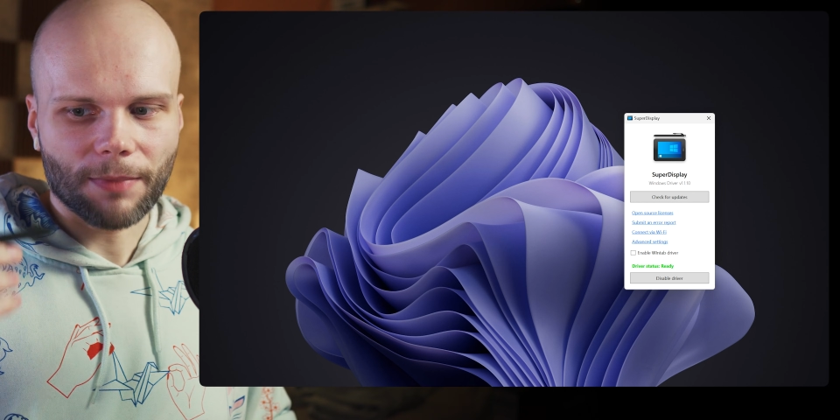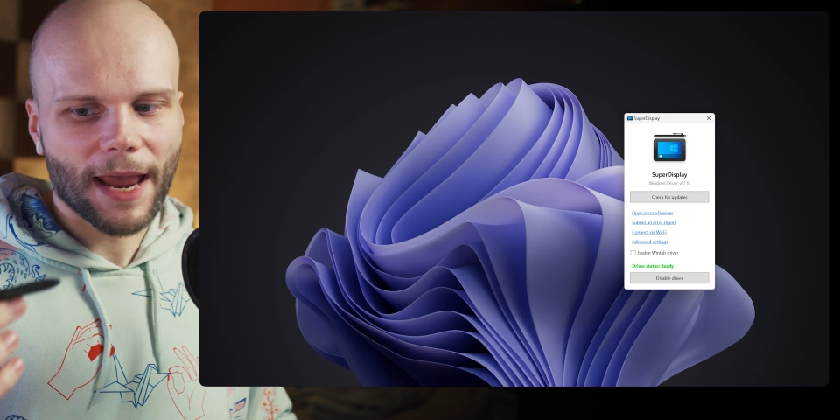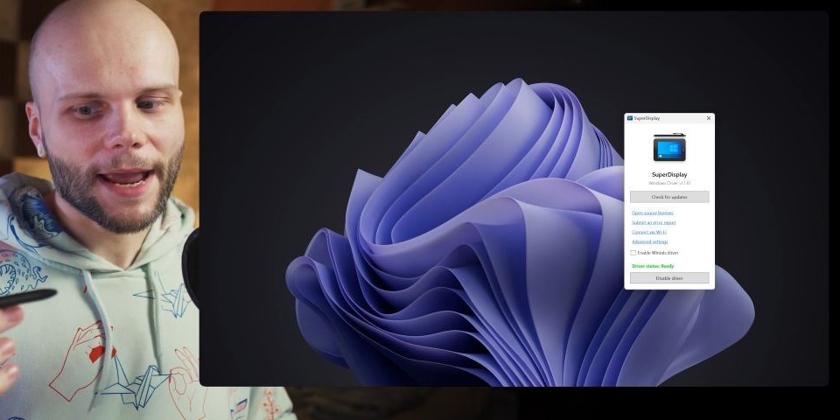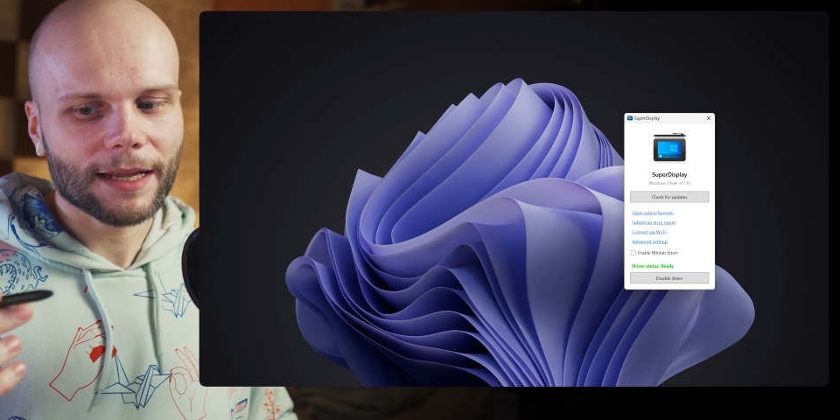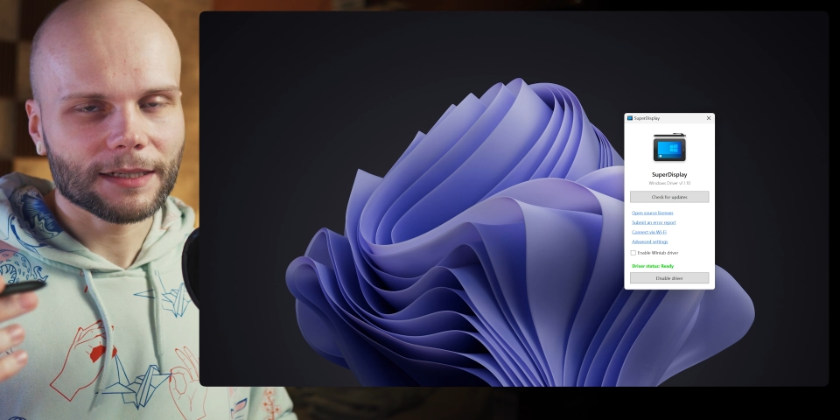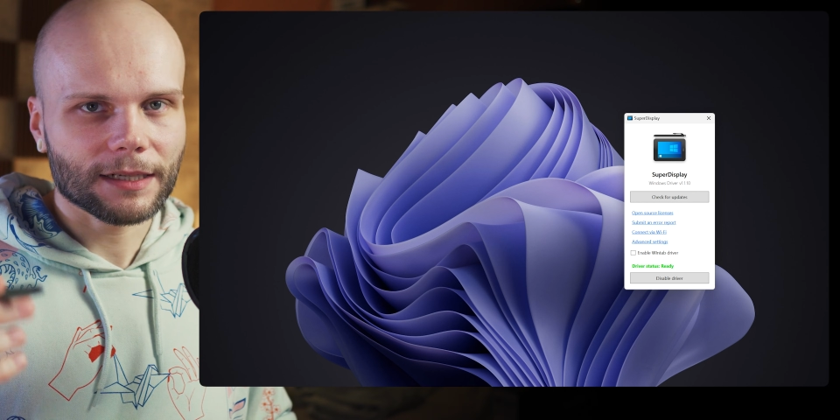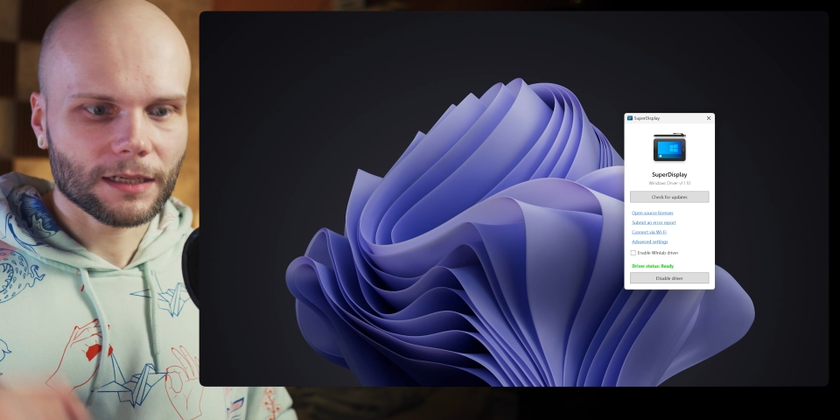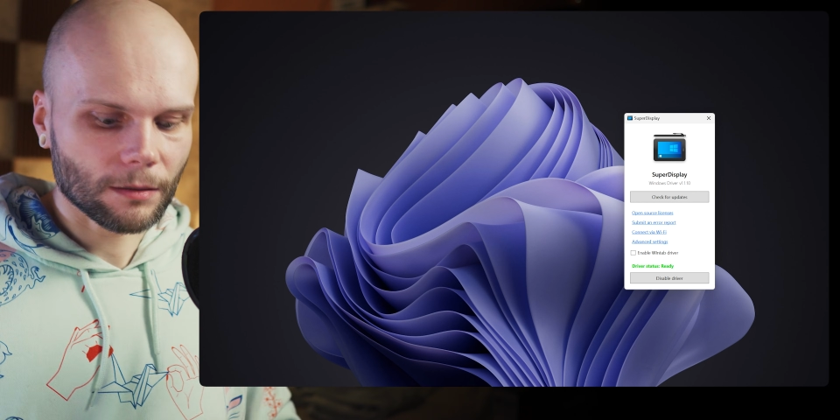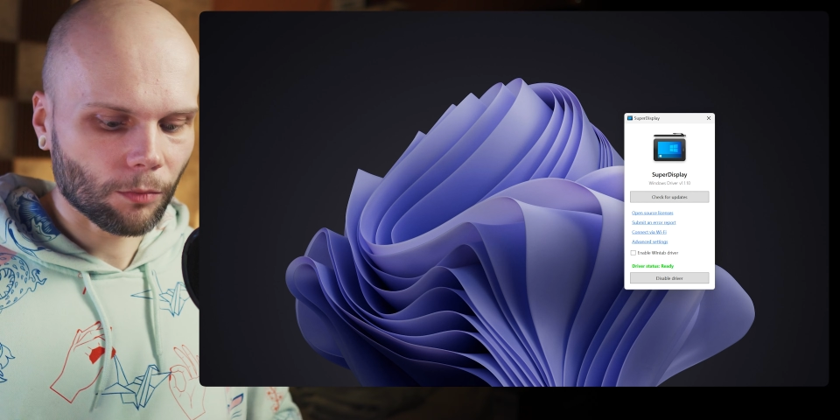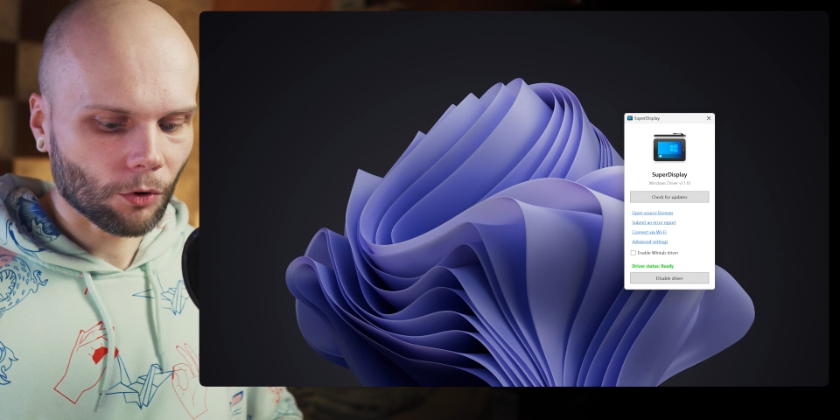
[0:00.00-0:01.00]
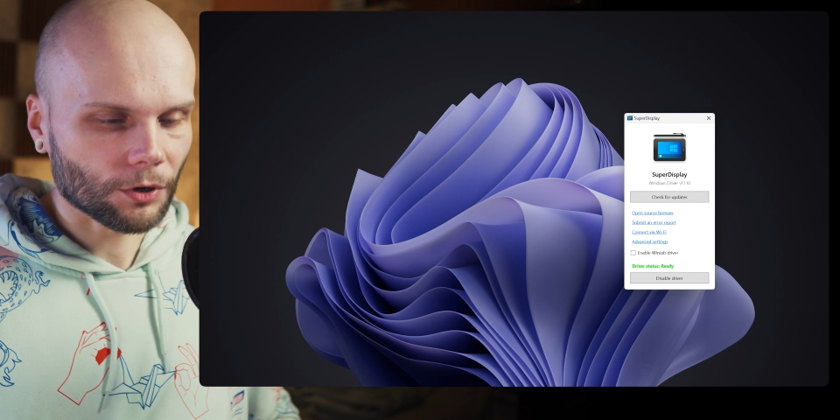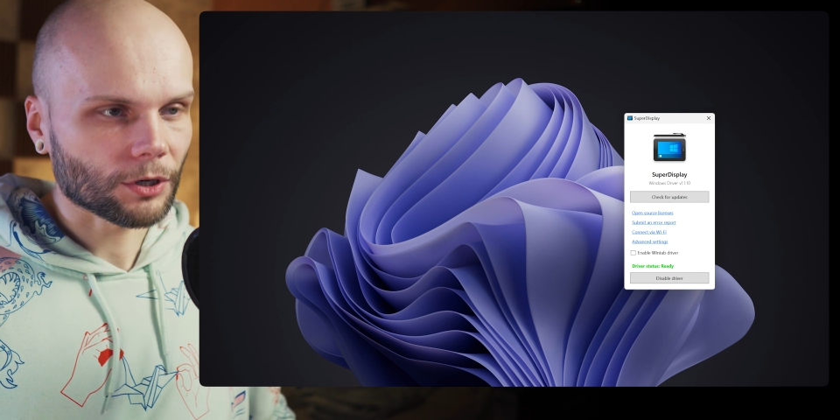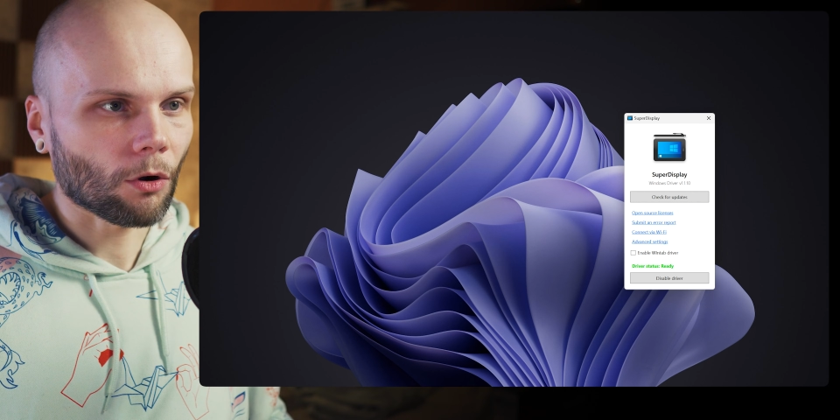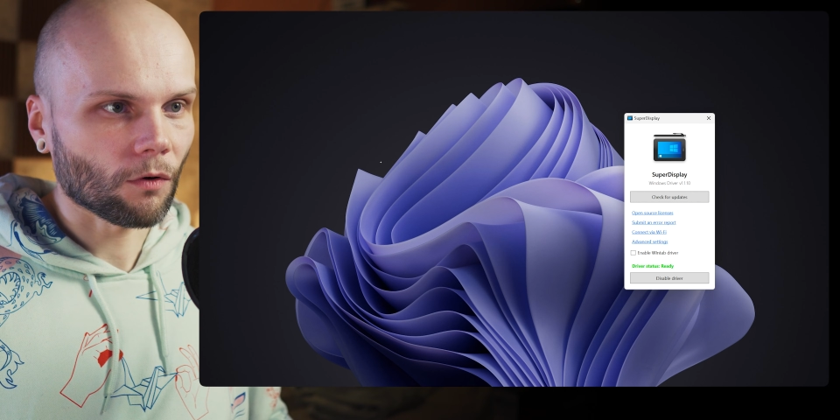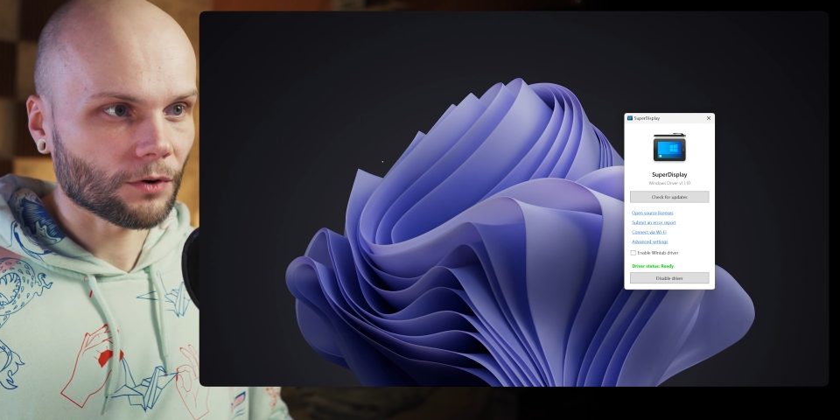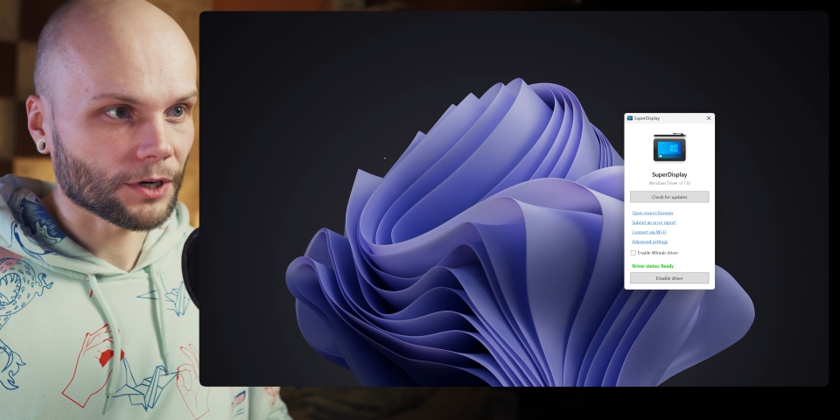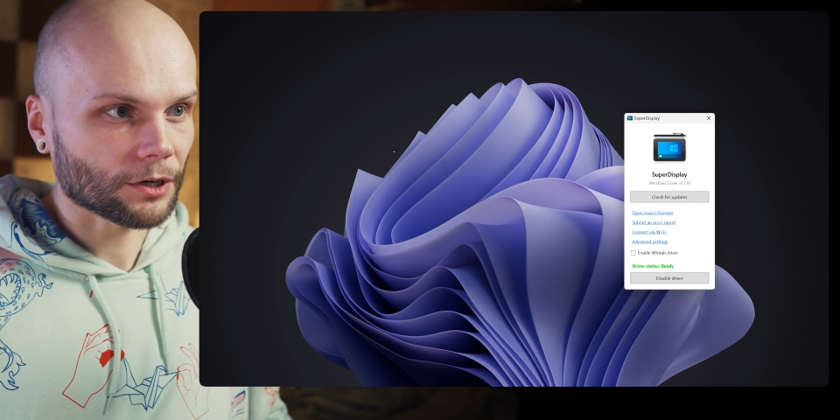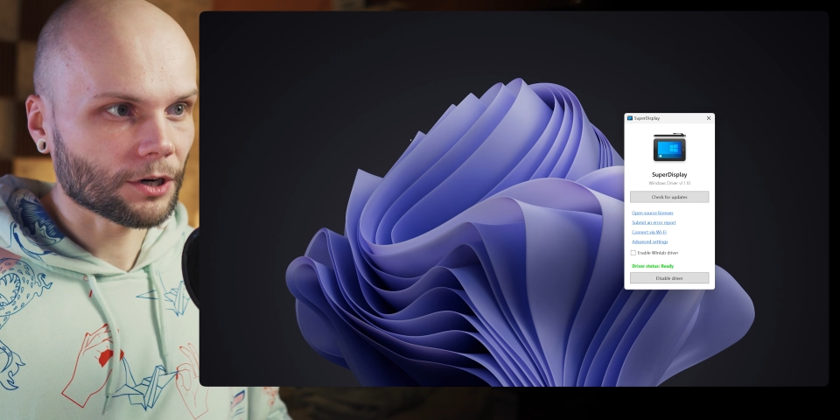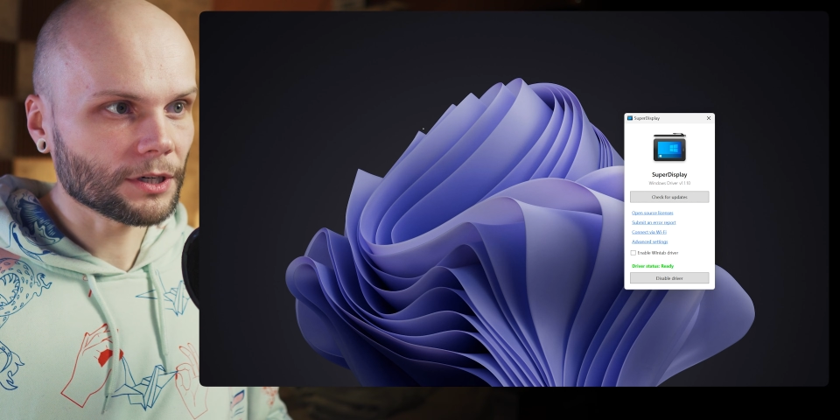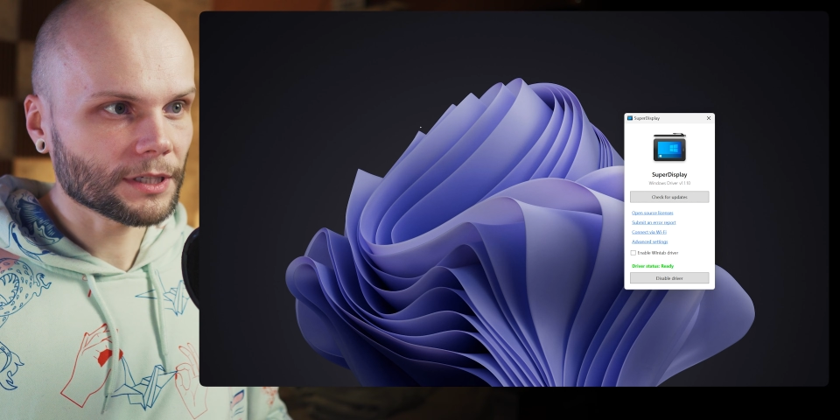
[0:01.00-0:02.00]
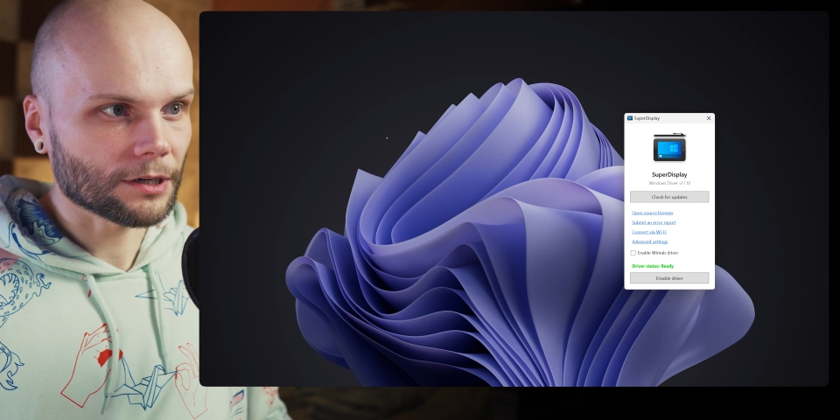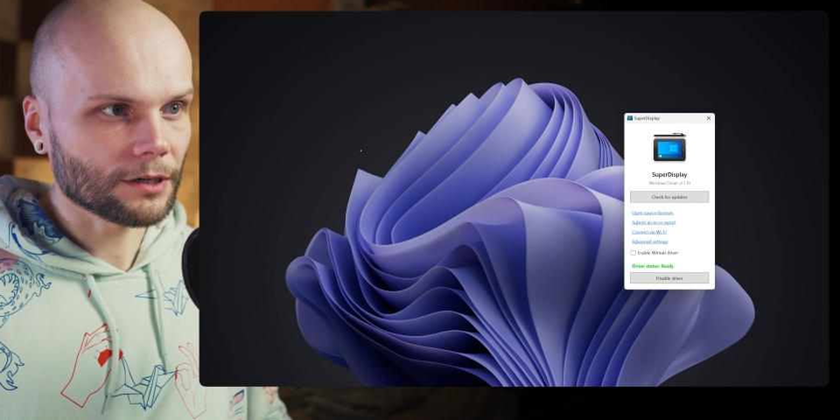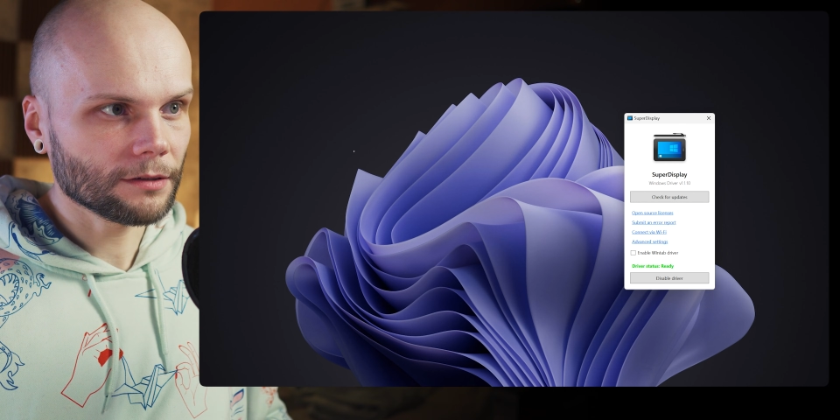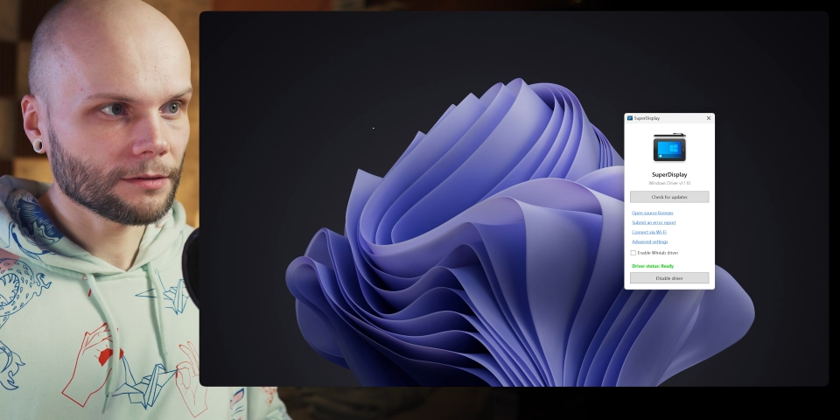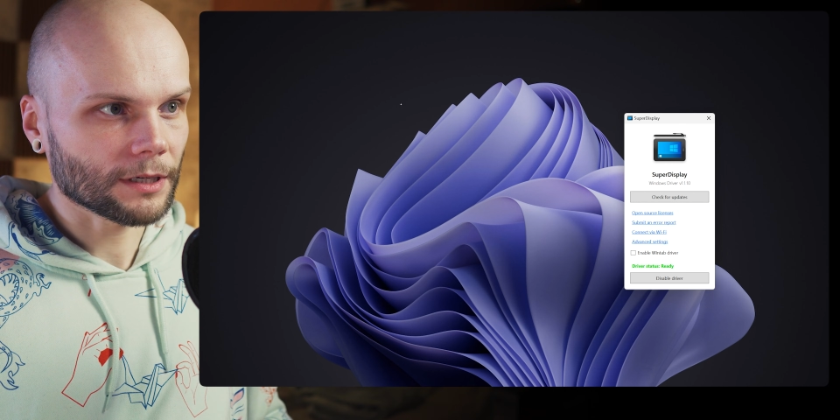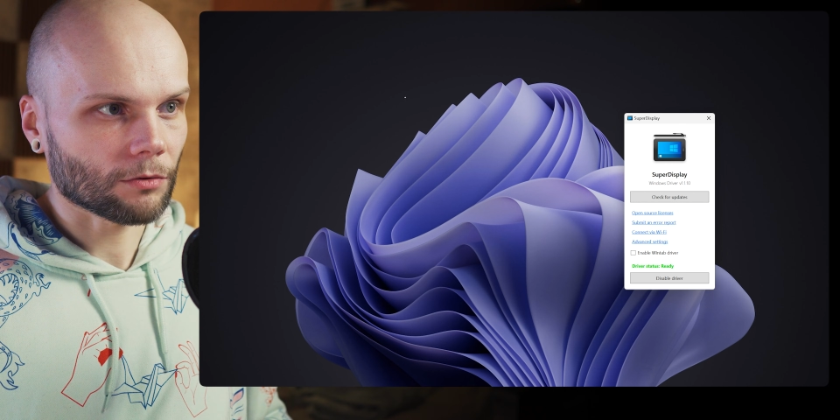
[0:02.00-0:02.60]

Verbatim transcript: pans support hovering cursor. So